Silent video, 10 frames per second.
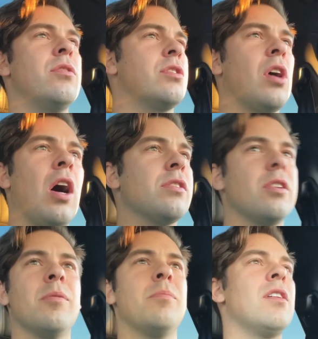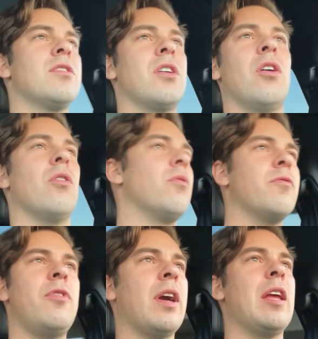It's awesome. So
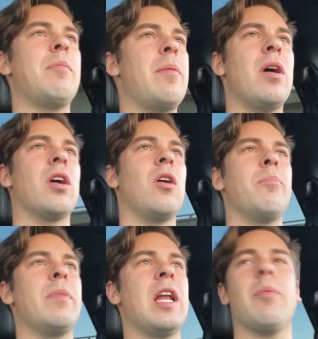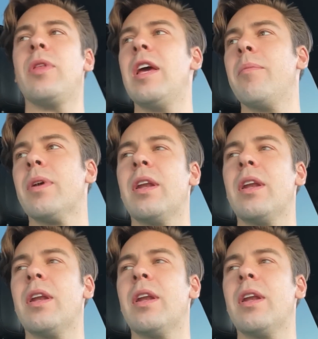fucking maybe I'll go meet up with him,